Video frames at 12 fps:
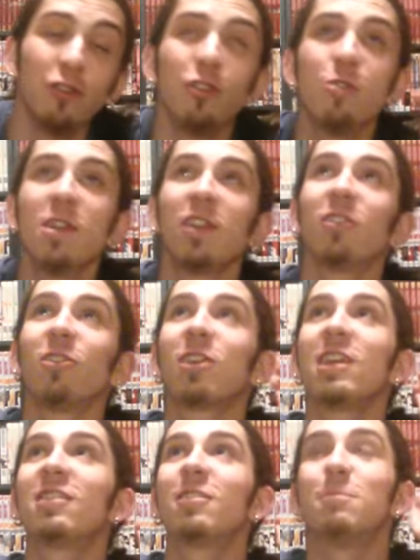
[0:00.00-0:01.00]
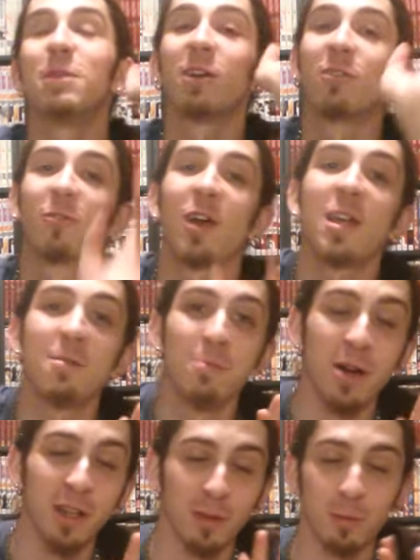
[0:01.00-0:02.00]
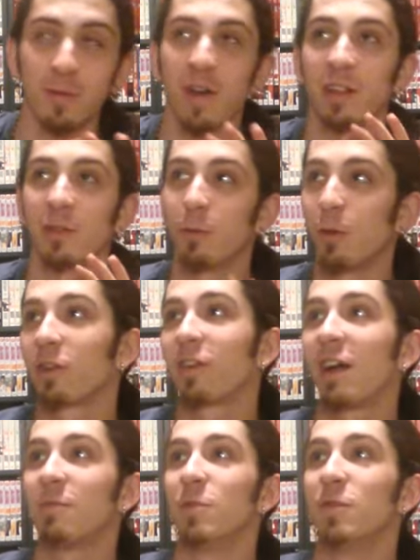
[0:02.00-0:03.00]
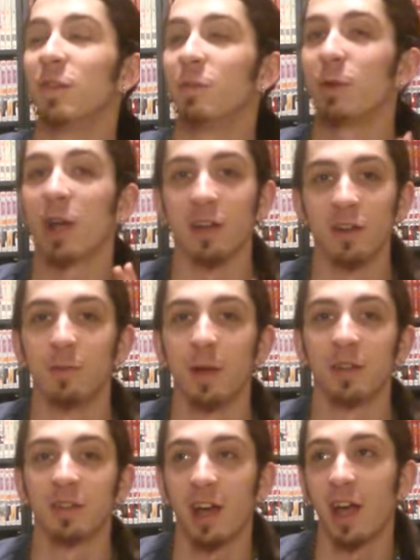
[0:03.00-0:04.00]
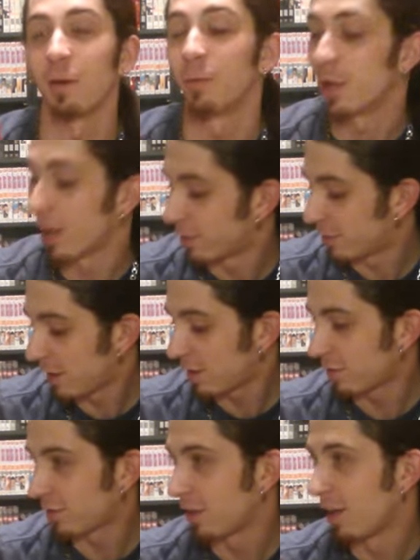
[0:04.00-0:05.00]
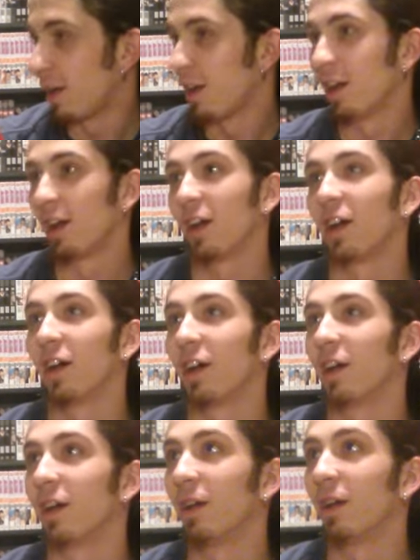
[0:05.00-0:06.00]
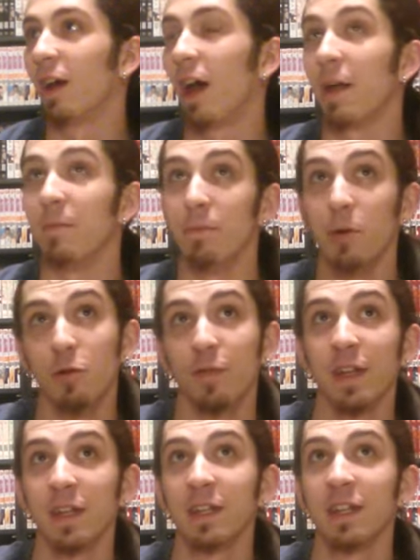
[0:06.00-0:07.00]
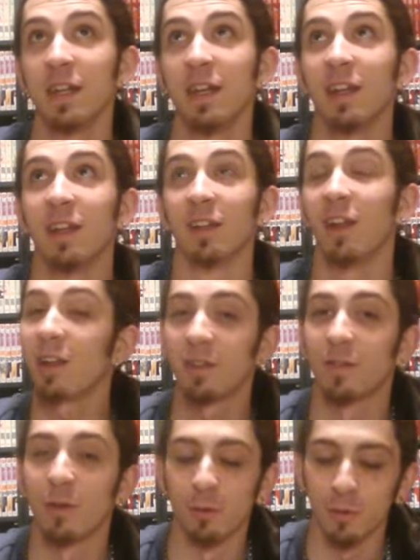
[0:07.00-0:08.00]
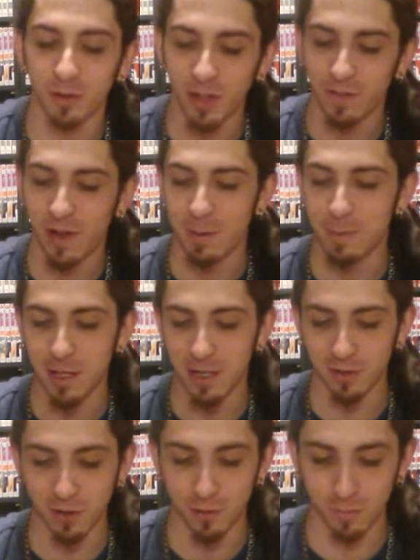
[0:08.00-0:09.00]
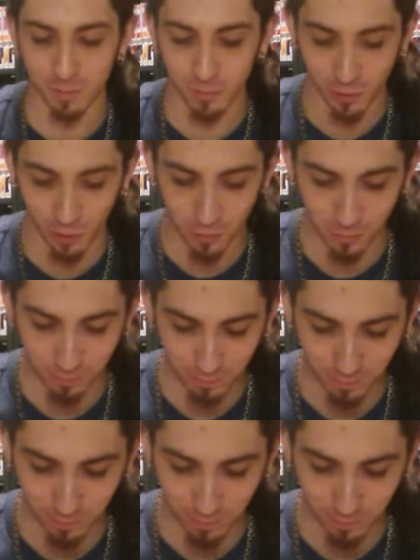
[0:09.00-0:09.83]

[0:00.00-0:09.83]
June is looking to be a great month. We've got the Warcraft movie, we got No Man's Sky, we got this. Uh, I'm moving. Lots of cool stuff happening in June. So,